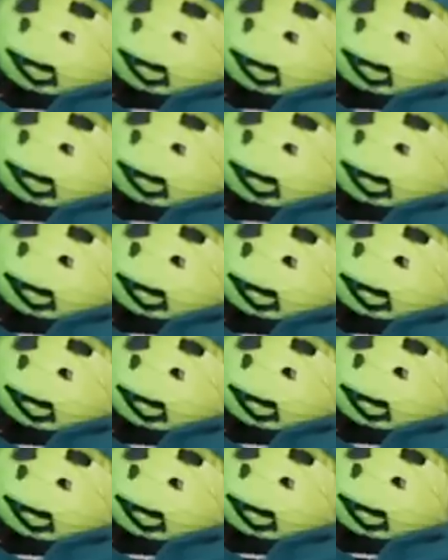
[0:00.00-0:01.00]

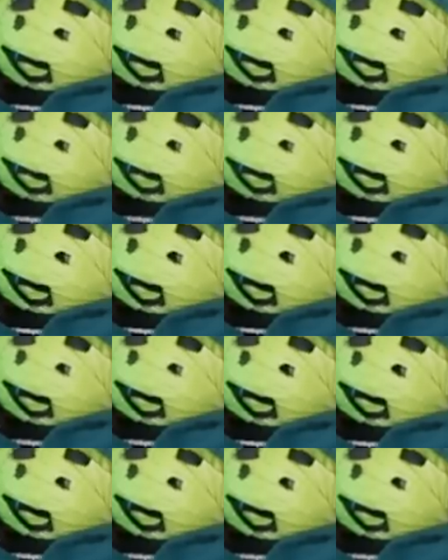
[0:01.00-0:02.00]

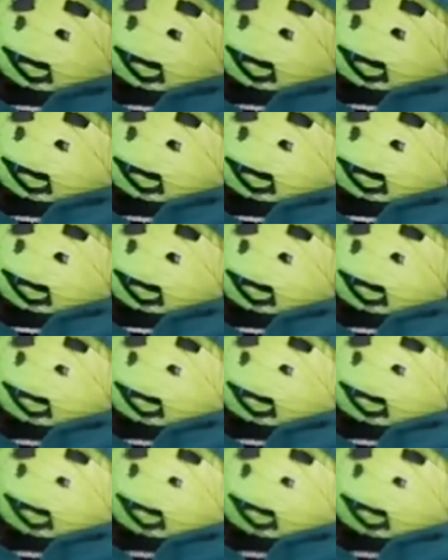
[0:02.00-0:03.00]

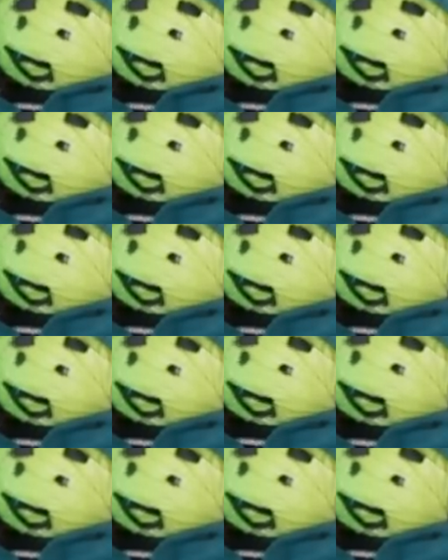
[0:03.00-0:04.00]

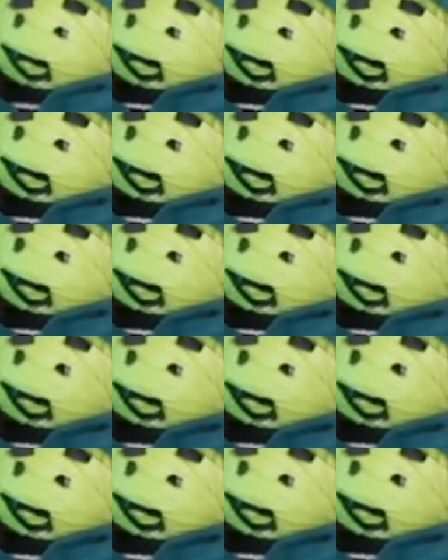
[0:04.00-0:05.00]

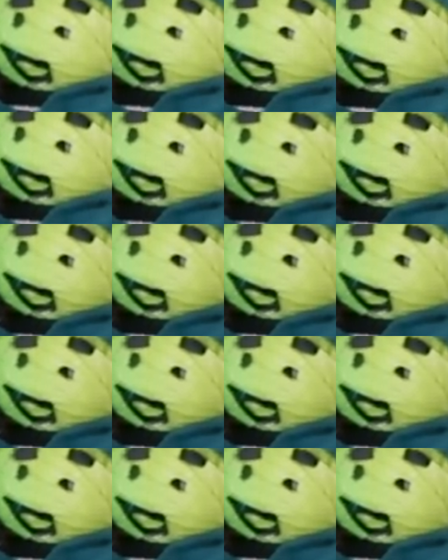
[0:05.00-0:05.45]
The person shown says nothing.